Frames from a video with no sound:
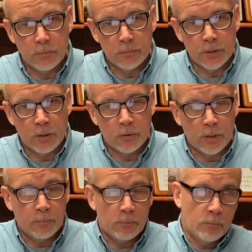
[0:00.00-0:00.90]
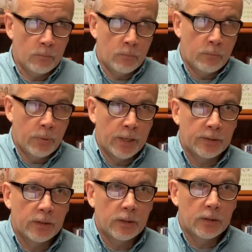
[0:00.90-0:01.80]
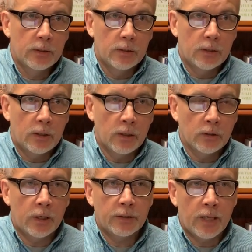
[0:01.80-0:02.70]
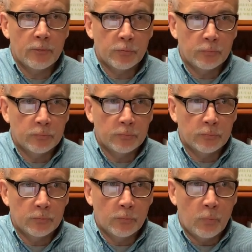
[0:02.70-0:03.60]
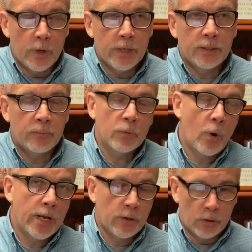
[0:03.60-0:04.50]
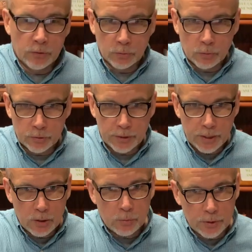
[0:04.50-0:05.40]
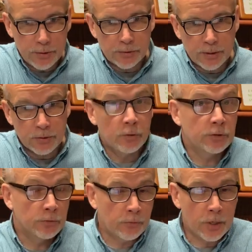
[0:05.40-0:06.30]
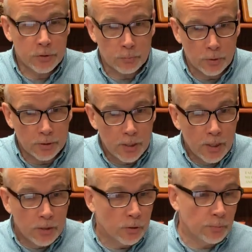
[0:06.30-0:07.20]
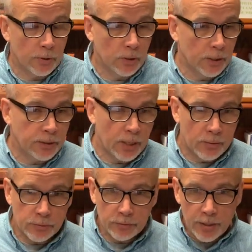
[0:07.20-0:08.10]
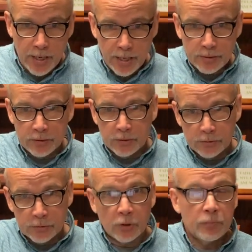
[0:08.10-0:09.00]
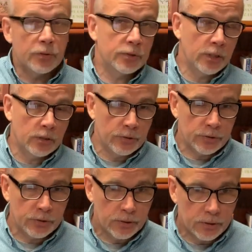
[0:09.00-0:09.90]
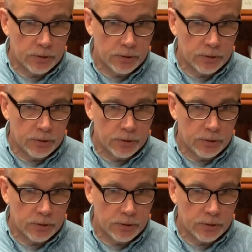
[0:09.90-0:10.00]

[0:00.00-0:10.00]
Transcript: you know, but a lot of times we need to be waiting on the Lord to hear what he says so it's a fresh word. There's been a lot of times I've had sermon series